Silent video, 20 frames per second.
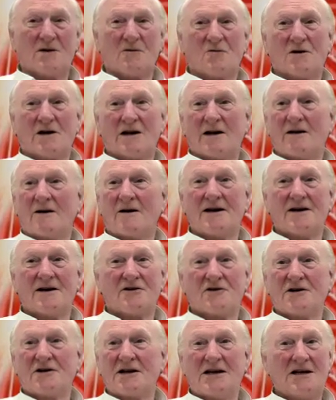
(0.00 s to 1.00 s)
reliant
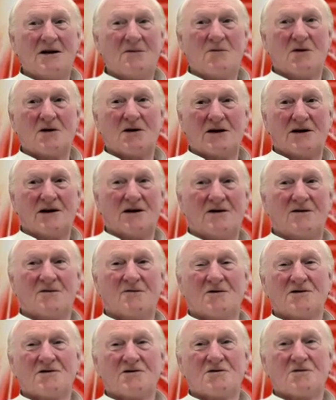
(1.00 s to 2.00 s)
on anybody
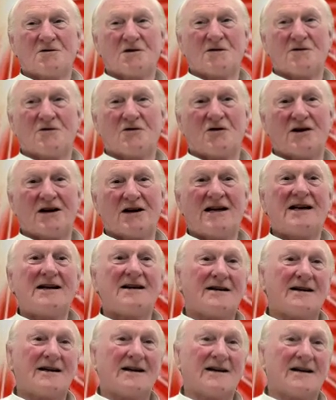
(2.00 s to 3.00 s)
whatsoever, on
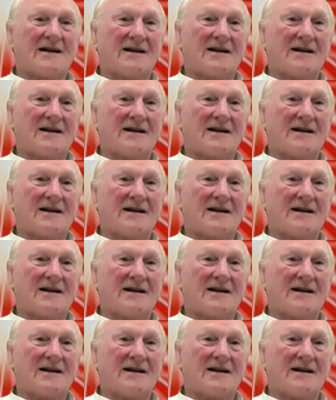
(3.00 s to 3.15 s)
anything.